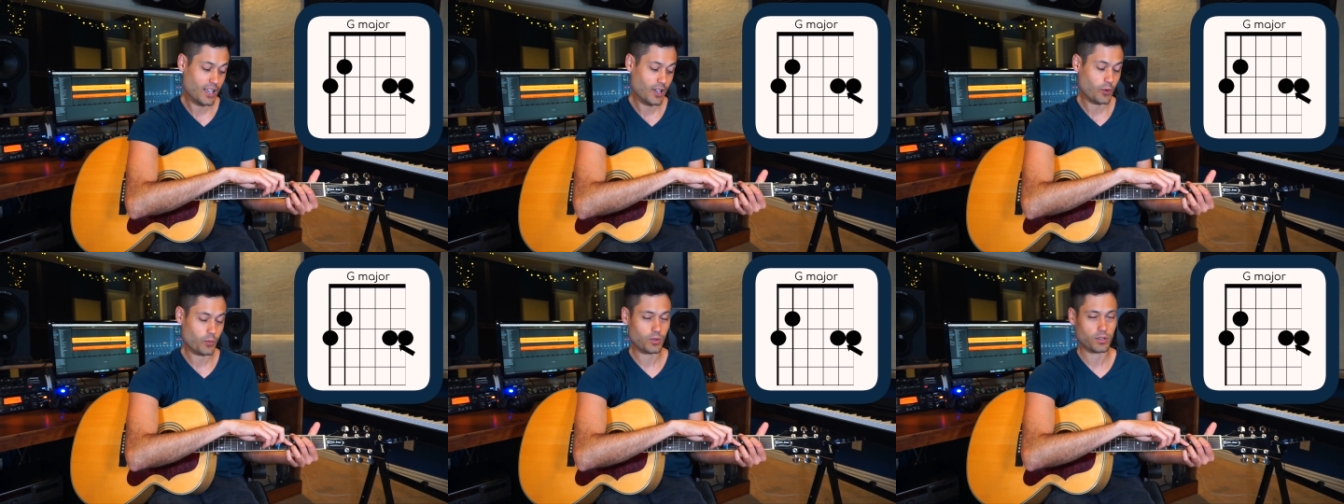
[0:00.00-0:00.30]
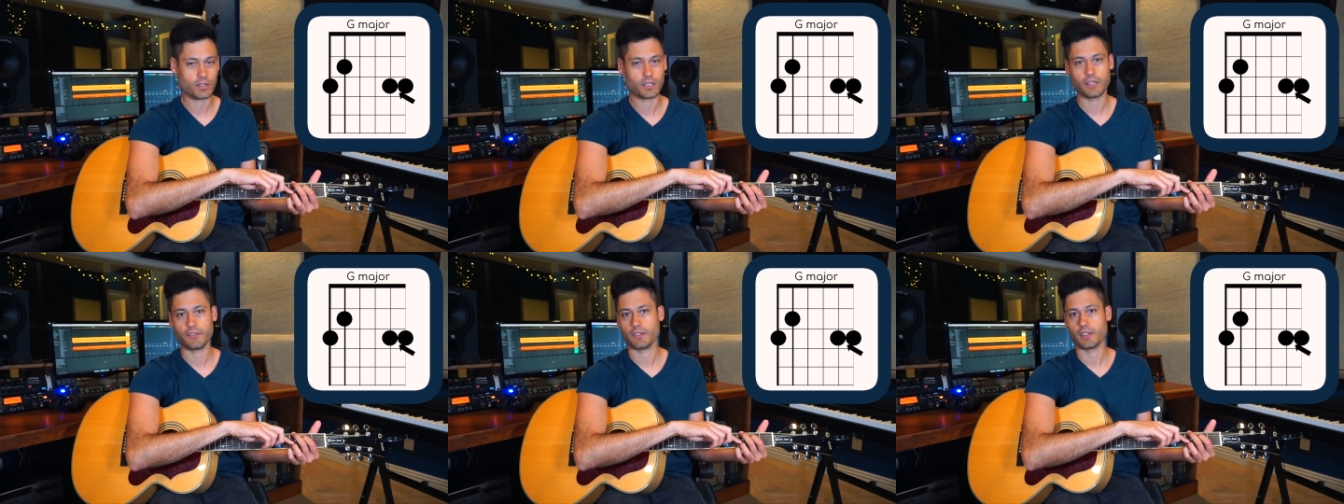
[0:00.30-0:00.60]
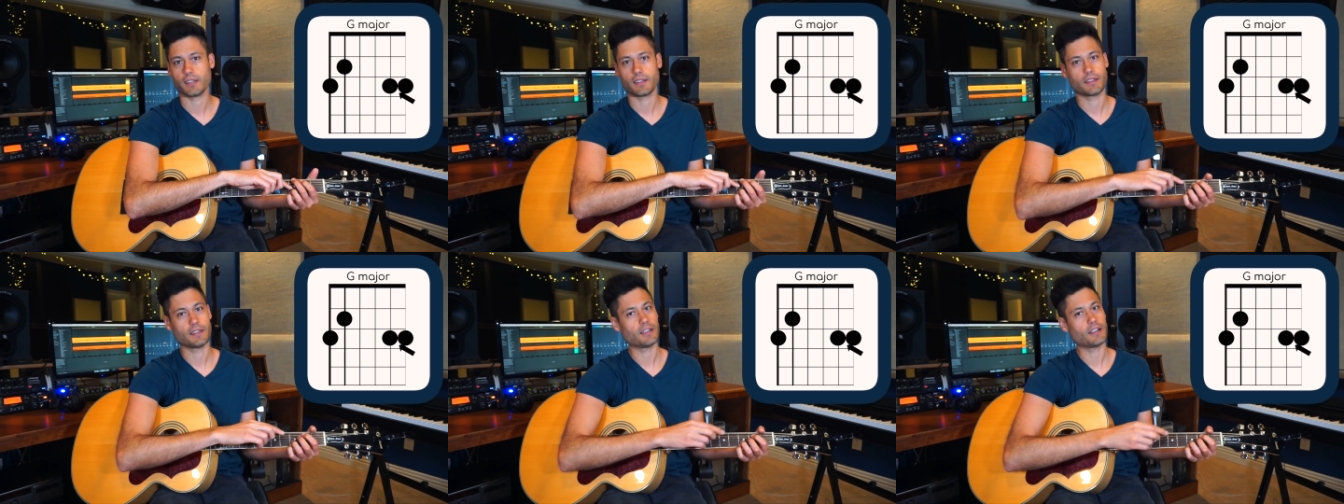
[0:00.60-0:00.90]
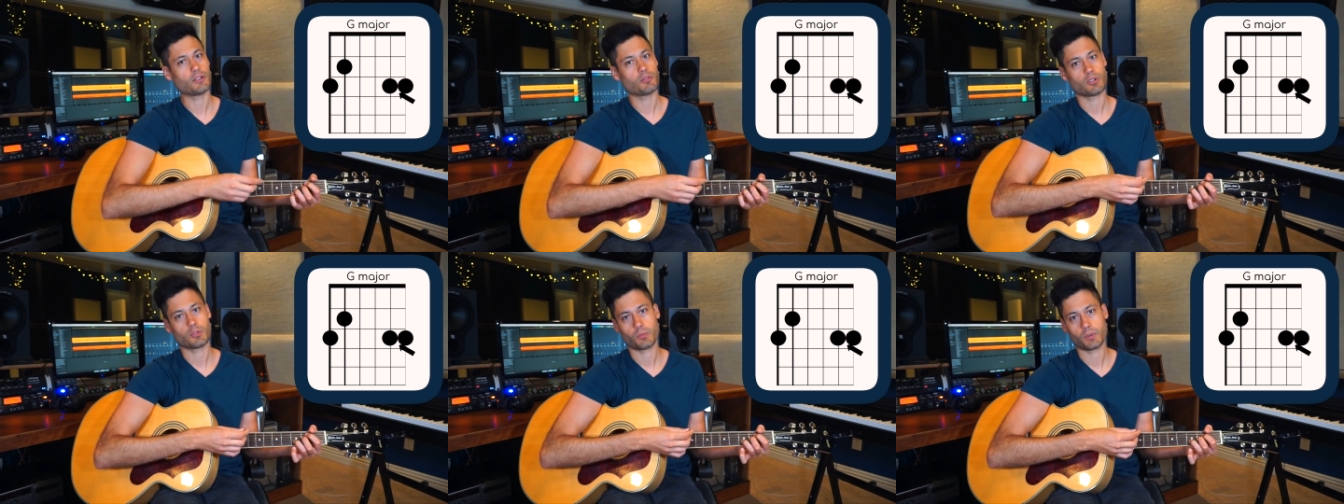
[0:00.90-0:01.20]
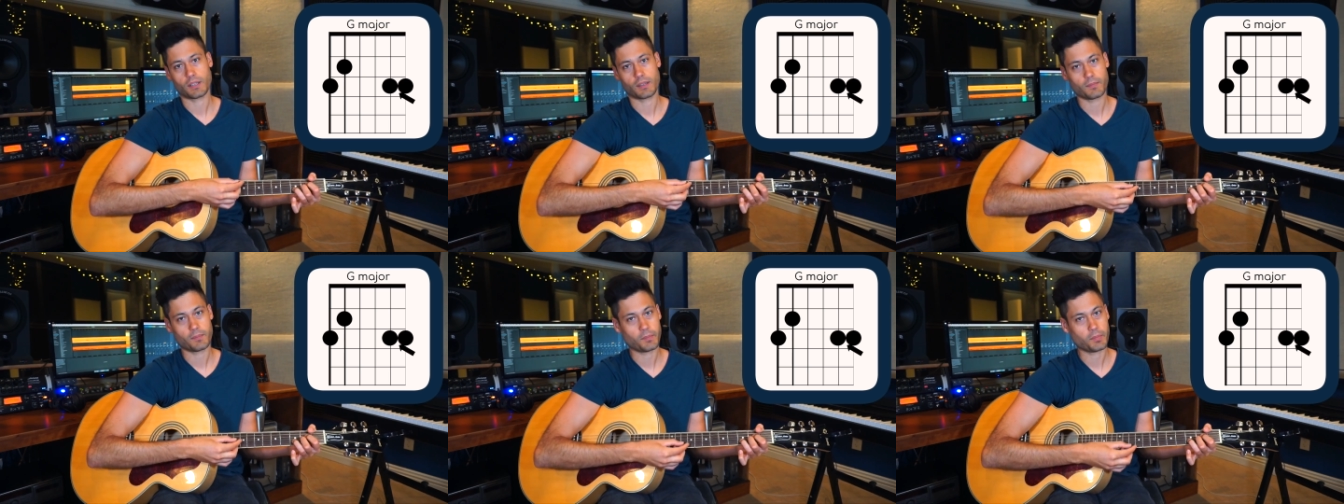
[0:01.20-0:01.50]
We're leaving it there when we
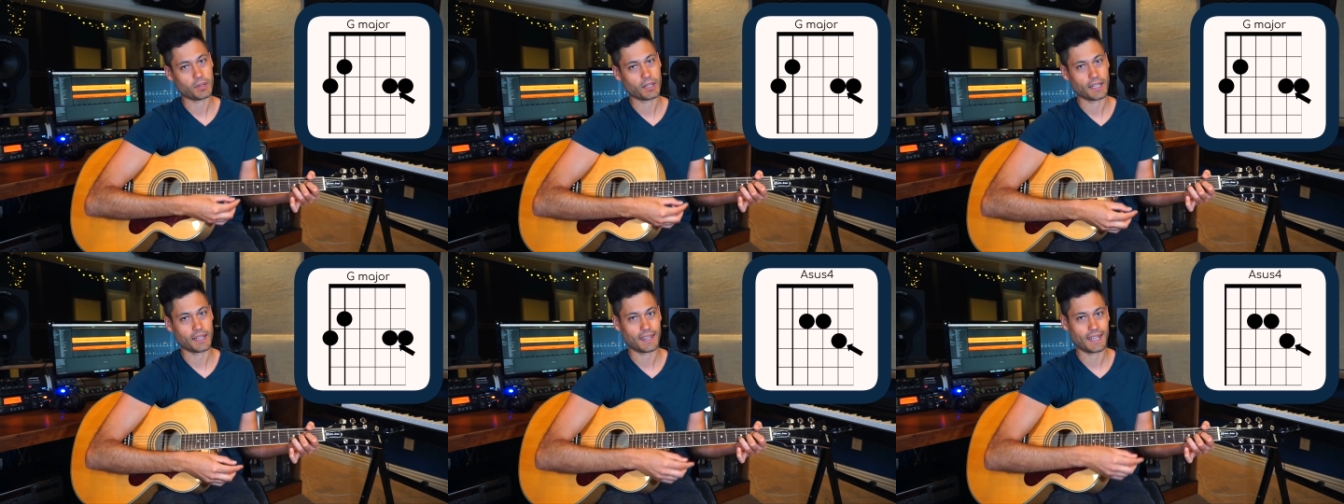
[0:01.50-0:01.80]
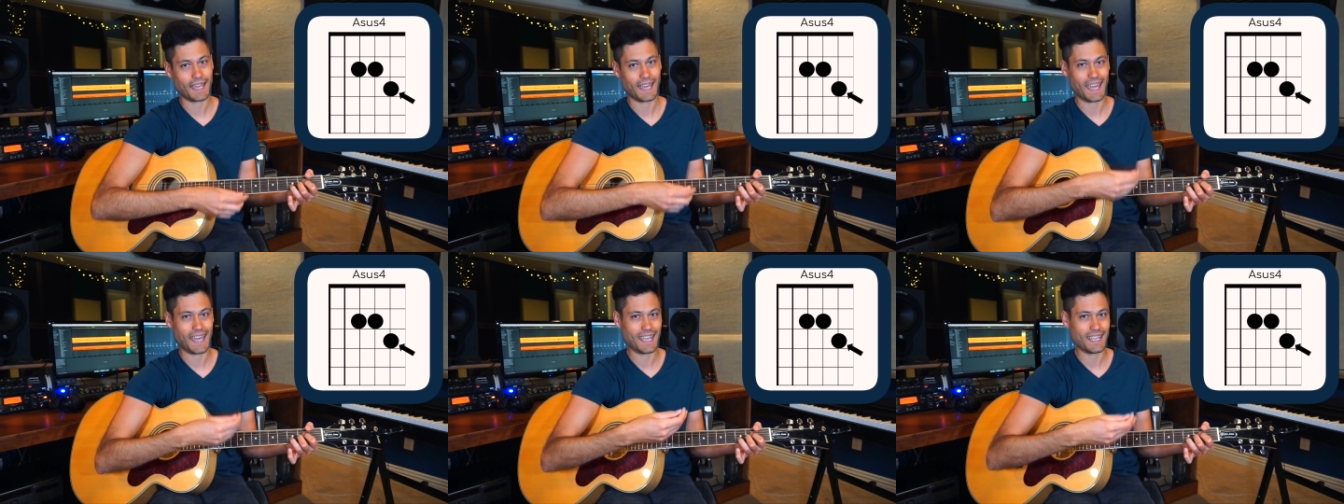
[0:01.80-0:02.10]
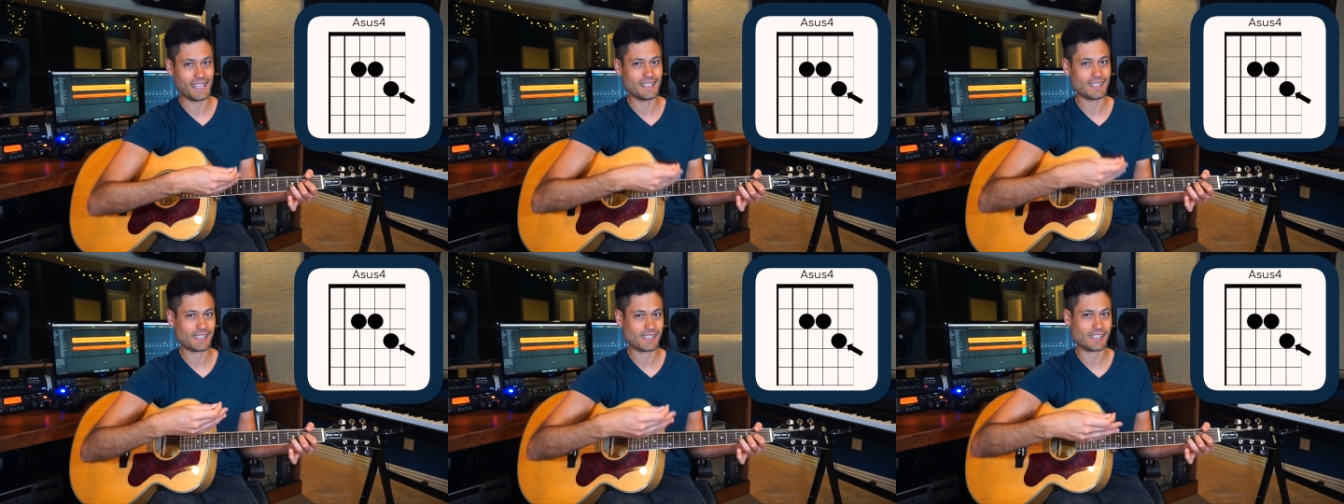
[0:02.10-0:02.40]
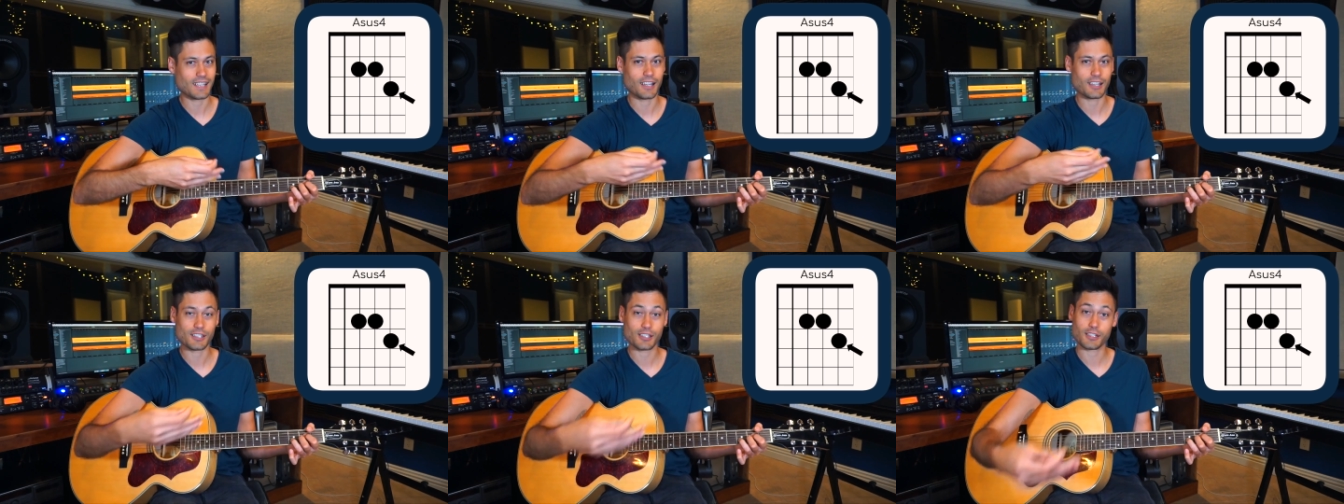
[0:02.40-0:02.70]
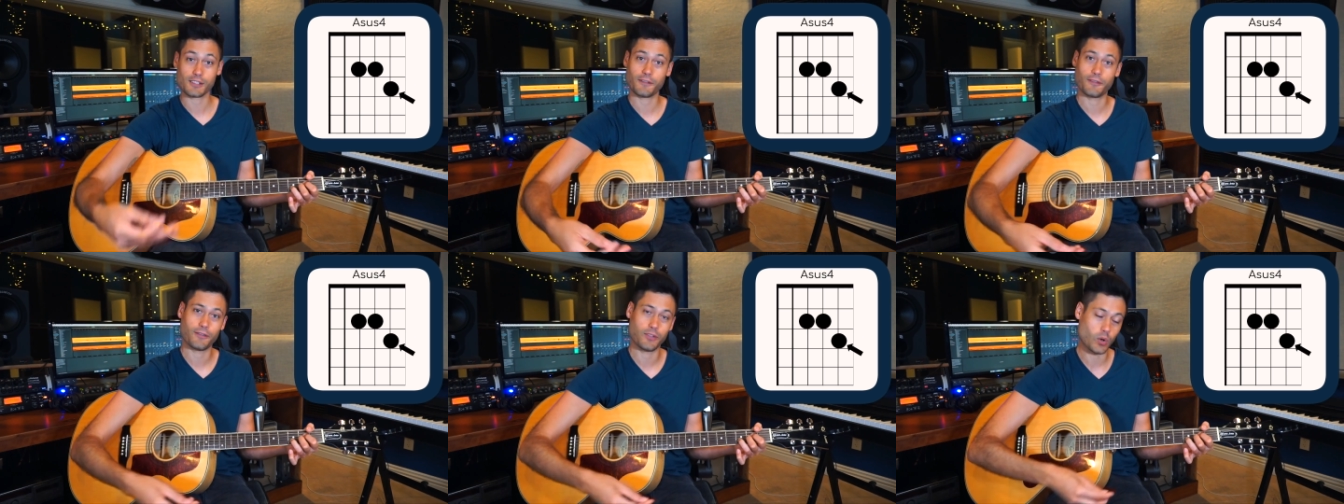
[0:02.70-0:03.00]
play the A
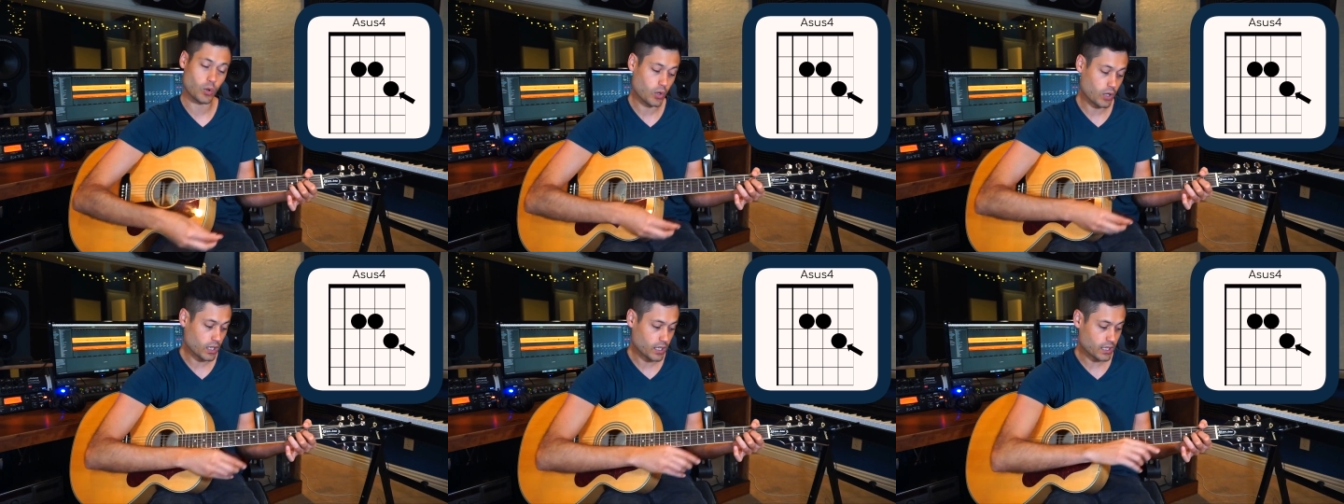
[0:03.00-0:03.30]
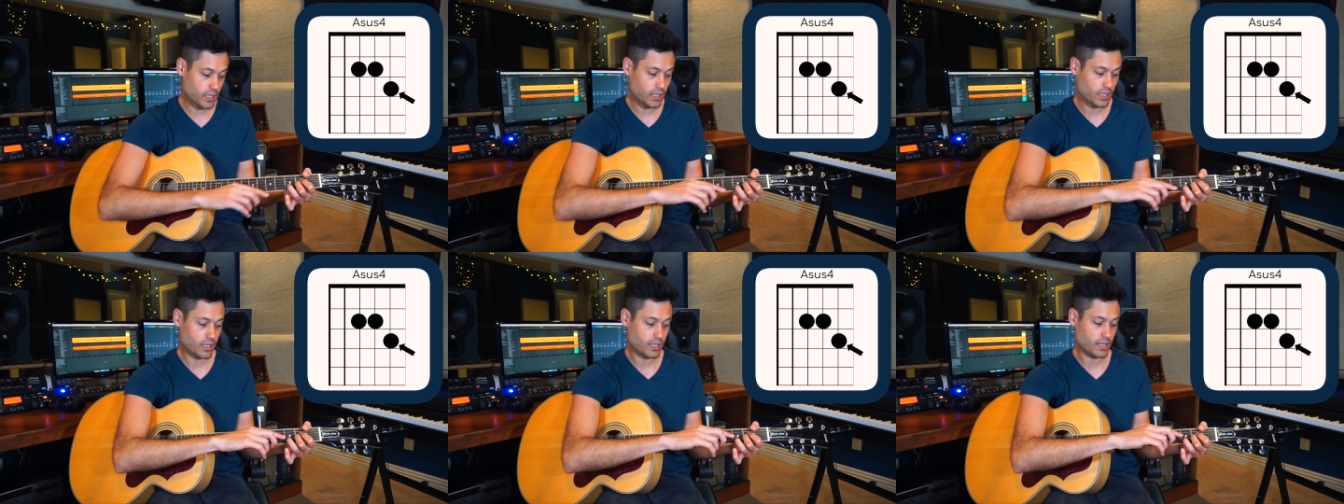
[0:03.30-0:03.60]
sus4.